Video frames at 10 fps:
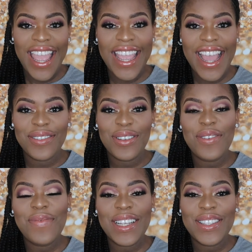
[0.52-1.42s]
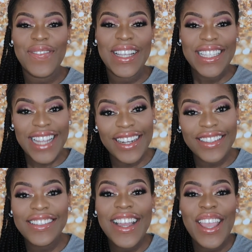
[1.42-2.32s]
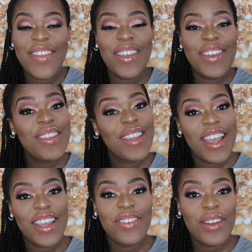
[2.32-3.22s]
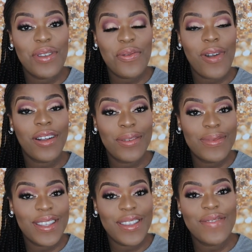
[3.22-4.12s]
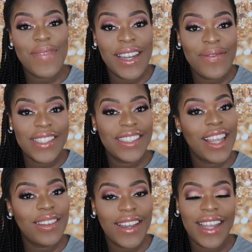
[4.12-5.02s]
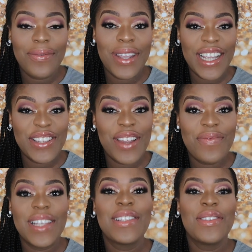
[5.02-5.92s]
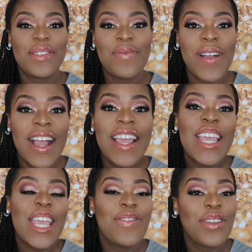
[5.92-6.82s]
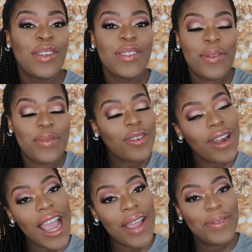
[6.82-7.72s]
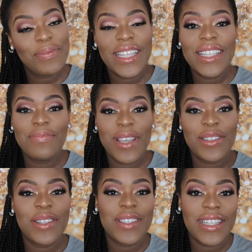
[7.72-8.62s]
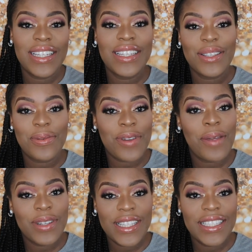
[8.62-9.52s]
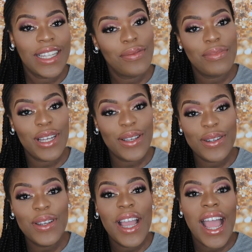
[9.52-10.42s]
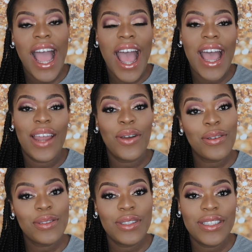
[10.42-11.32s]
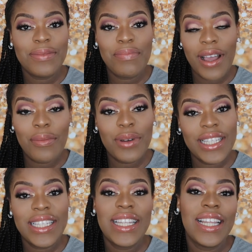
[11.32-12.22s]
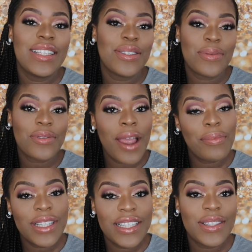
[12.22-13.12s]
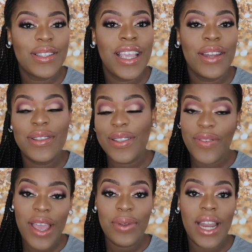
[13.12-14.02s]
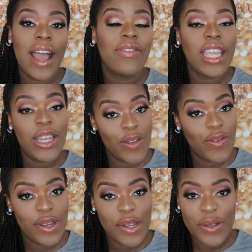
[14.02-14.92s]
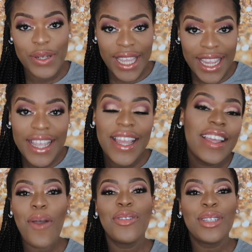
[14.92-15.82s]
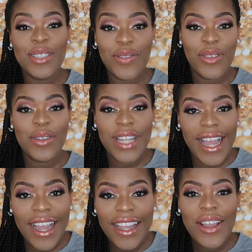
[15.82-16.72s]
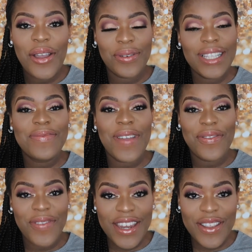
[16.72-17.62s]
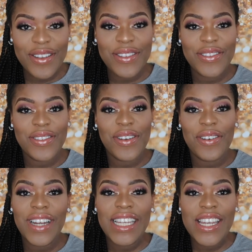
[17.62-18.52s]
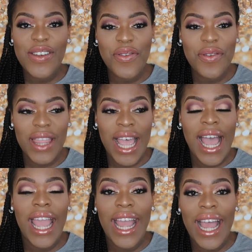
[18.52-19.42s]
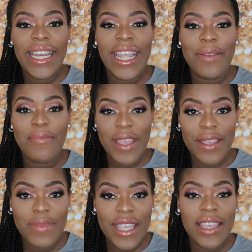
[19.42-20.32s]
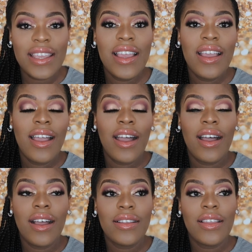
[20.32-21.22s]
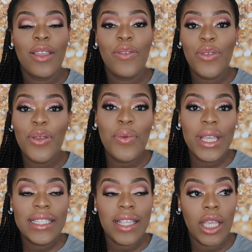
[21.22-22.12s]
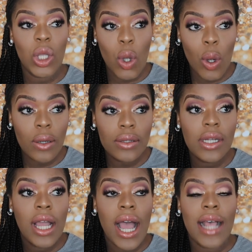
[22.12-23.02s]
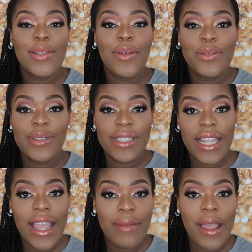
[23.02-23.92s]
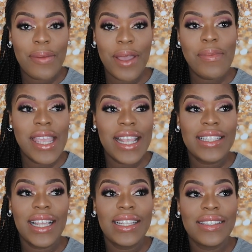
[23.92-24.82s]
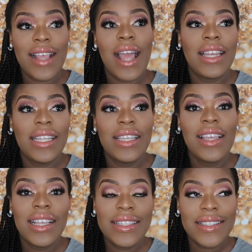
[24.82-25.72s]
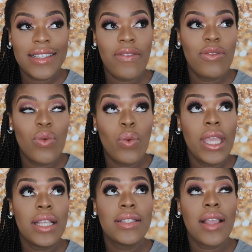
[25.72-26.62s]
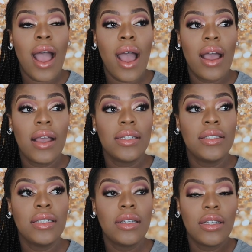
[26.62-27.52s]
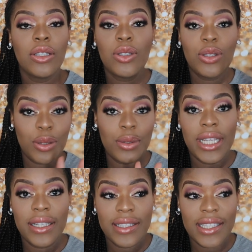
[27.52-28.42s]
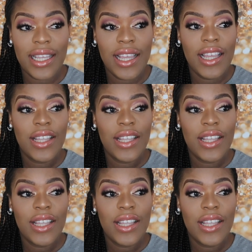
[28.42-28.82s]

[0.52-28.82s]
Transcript: Hey guys, welcome back to my channel. If you're new here, a very big welcome to you. My name is Nelo and I'm a Nigerian based YouTuber. If you're not subscribed, please make sure to click the subscribe button down below and also the bell button near the subscribe button to get notified when I have a new video, okay? For those of you that watch my videos, you already know that I had a baby uh, a few weeks ago. As of today, my baby is exactly seven weeks and two days.